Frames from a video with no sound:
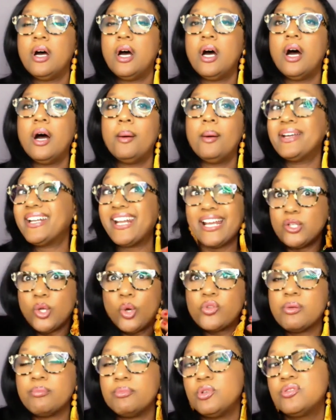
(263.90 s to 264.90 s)
and I know
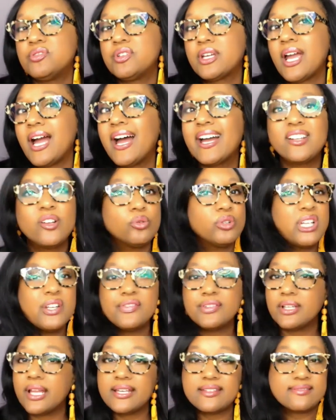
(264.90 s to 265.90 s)
the music, I don't
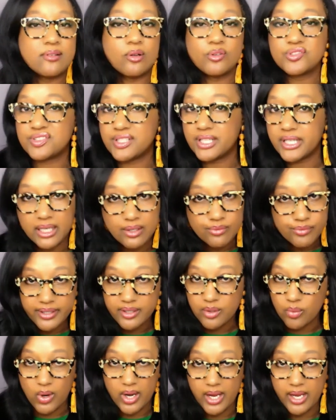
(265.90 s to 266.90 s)
even like start singing
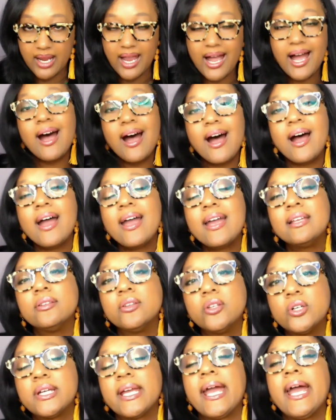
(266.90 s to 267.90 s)
right away. I
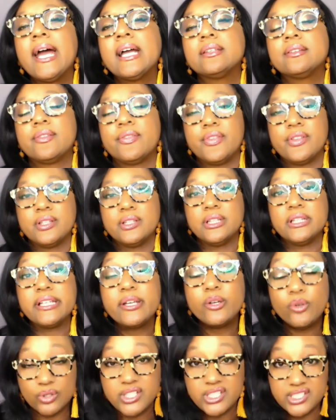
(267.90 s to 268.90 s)
look at the
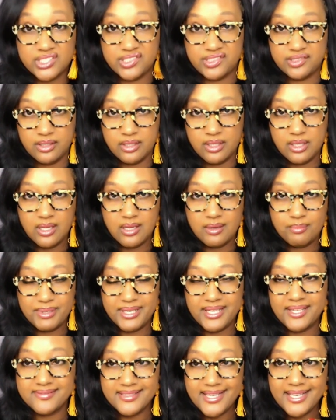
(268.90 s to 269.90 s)
lyrics
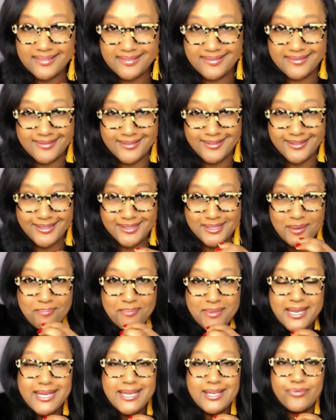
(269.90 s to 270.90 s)
because that's, to
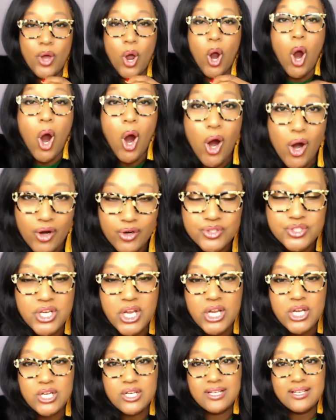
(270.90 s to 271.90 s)
me, the heart.
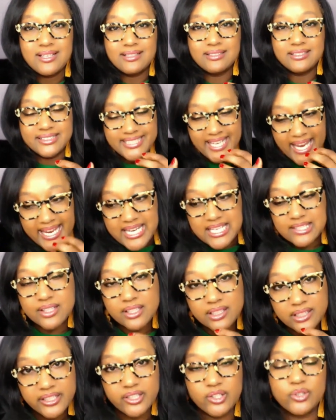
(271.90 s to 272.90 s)
Taking the
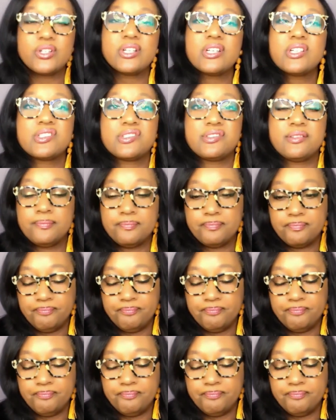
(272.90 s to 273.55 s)
lyrics